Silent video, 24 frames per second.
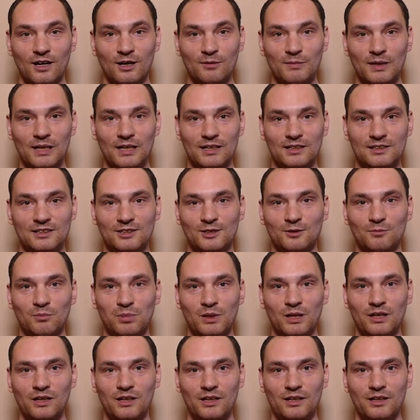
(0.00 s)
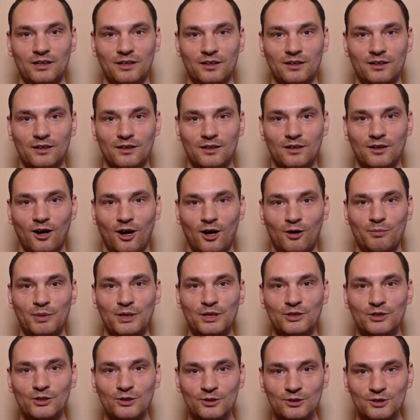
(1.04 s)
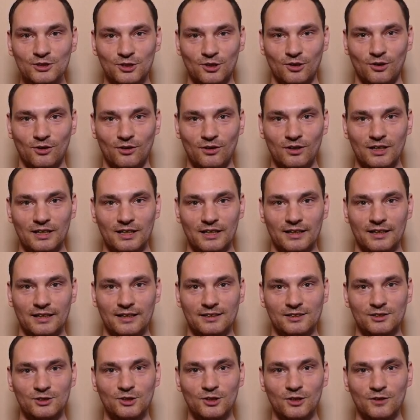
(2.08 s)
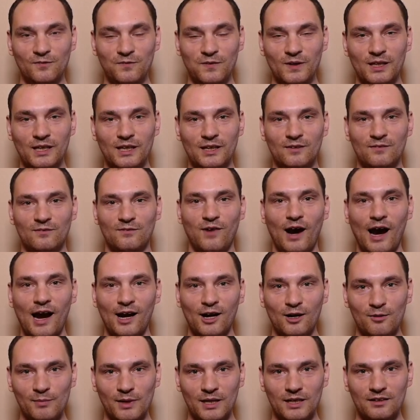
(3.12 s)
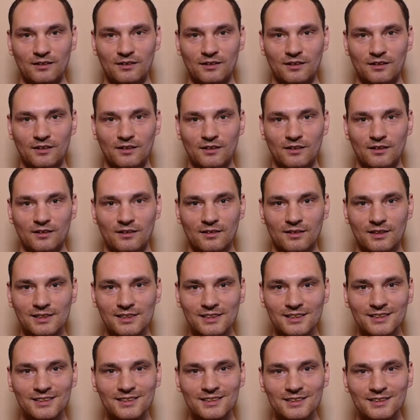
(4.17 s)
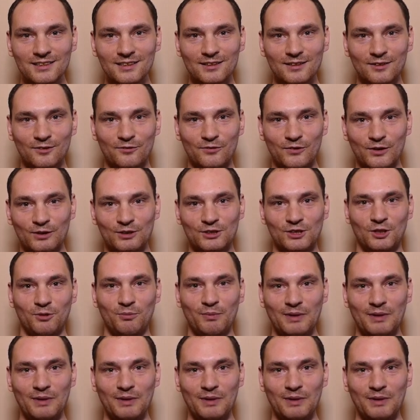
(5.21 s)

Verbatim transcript: I mean, it's completely carbon neutral, it's good for the environment. This is the future